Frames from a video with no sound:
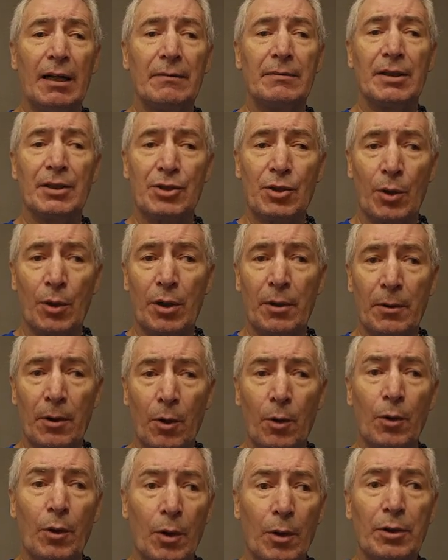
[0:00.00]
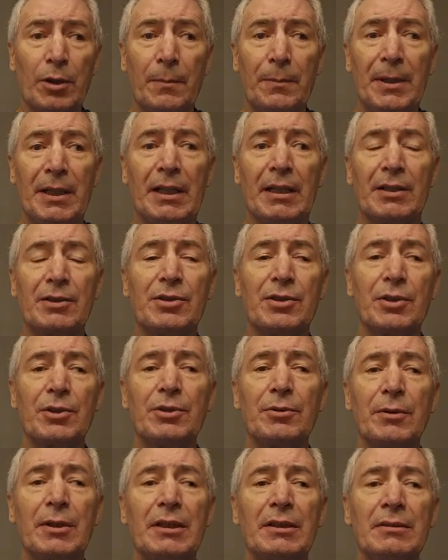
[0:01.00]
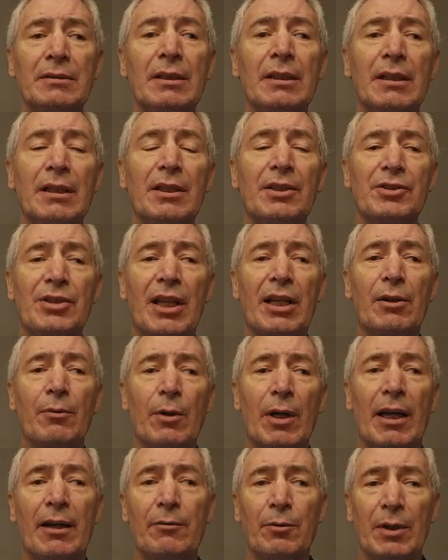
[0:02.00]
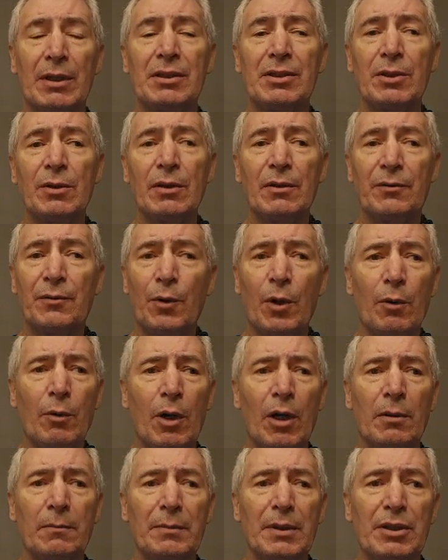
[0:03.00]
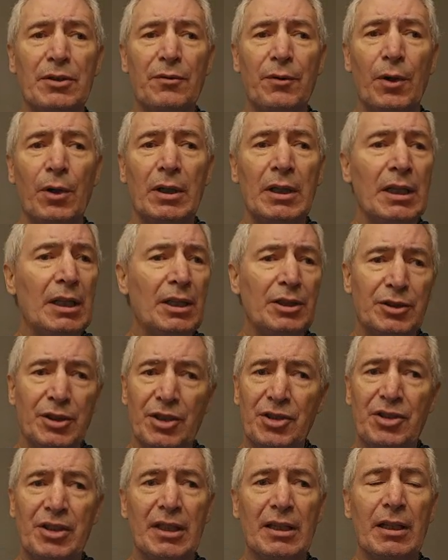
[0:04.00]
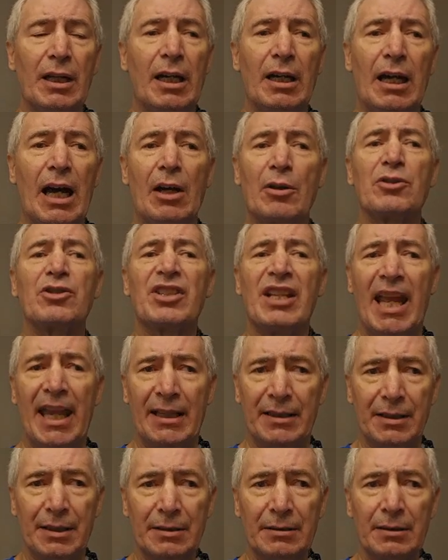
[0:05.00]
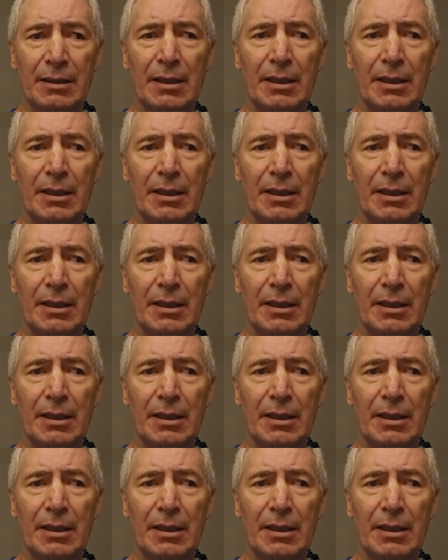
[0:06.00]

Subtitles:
this orthopedic surgery center where I went to in Fort Walton Beach, Florida, just outstanding.